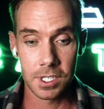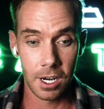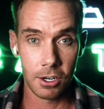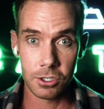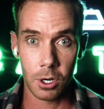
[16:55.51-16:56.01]

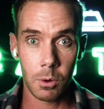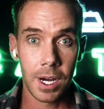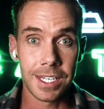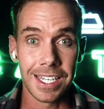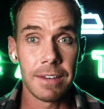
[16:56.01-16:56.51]
years are
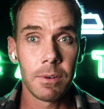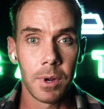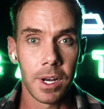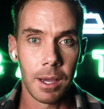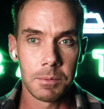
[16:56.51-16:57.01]
crazy. Even when
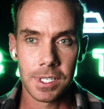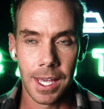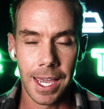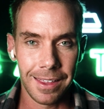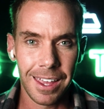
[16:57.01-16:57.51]
it comes to
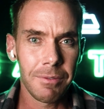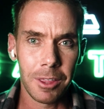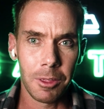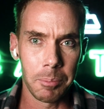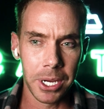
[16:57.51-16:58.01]
like, think of
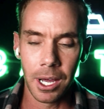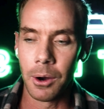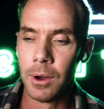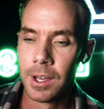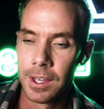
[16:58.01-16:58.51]
like libido.
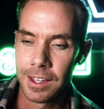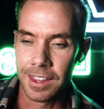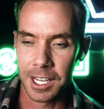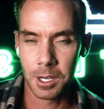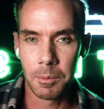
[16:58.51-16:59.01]

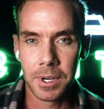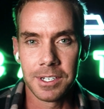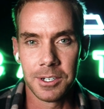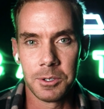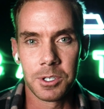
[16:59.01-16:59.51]
Like so many
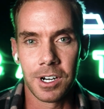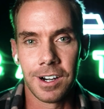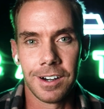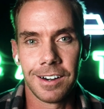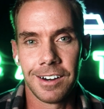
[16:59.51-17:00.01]
dudes
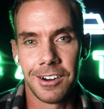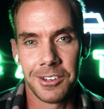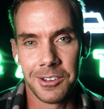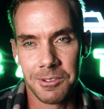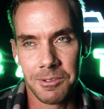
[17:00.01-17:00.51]
are,
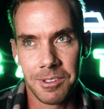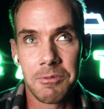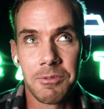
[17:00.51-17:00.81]
they